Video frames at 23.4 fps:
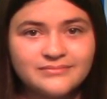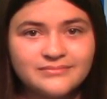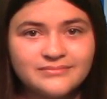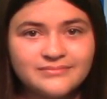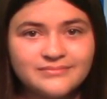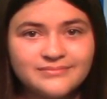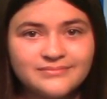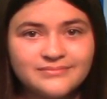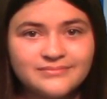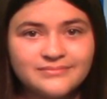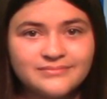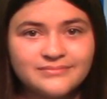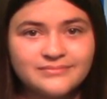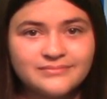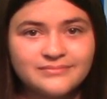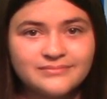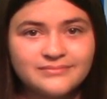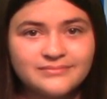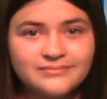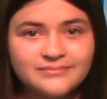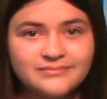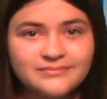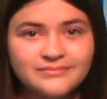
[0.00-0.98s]

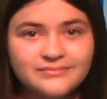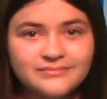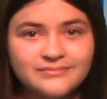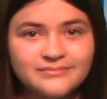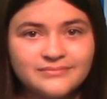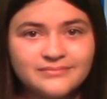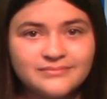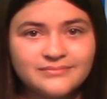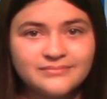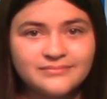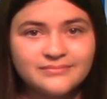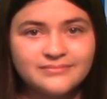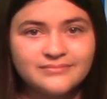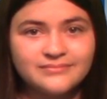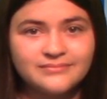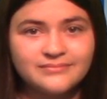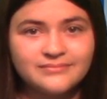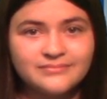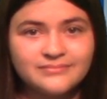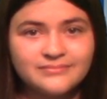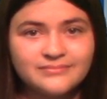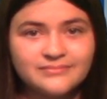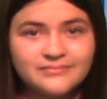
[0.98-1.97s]

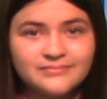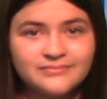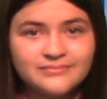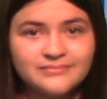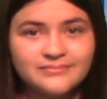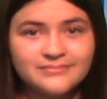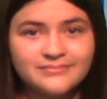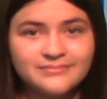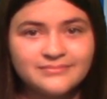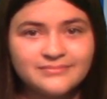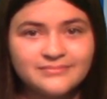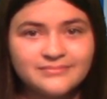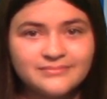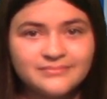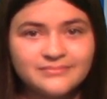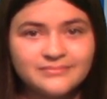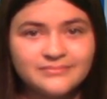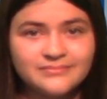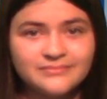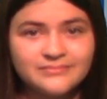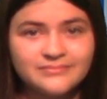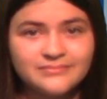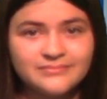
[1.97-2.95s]

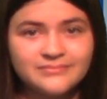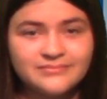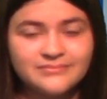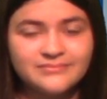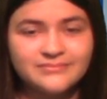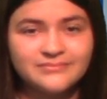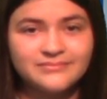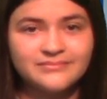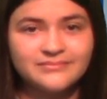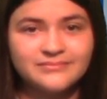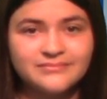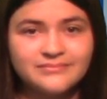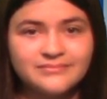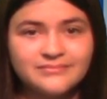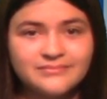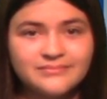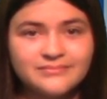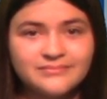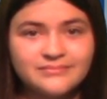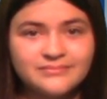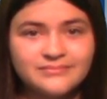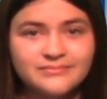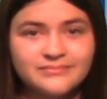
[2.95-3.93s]

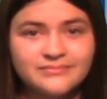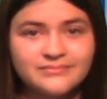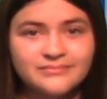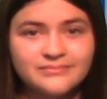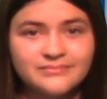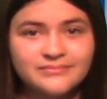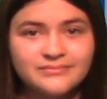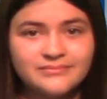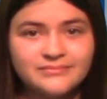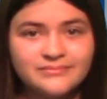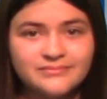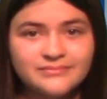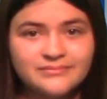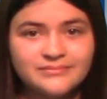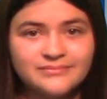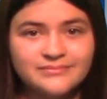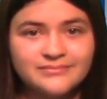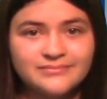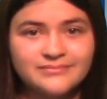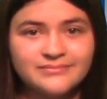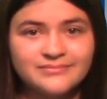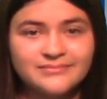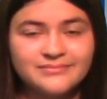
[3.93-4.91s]

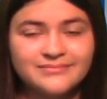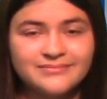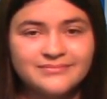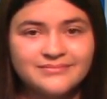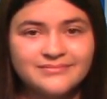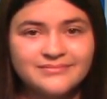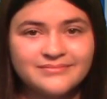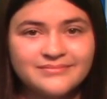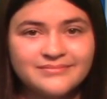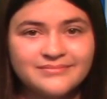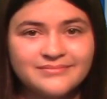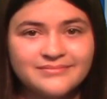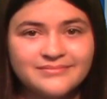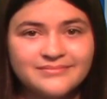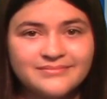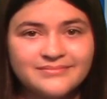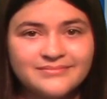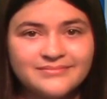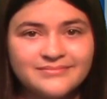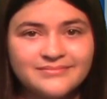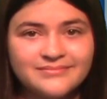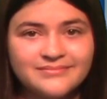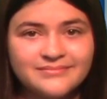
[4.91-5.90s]

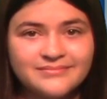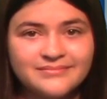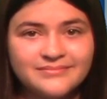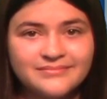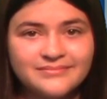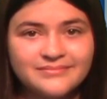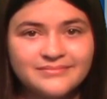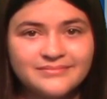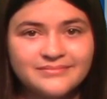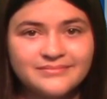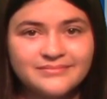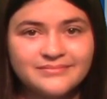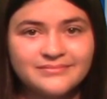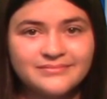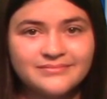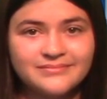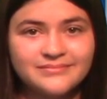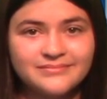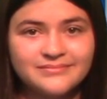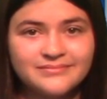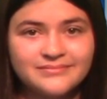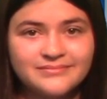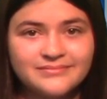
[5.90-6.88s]
No words are spoken by the person on screen.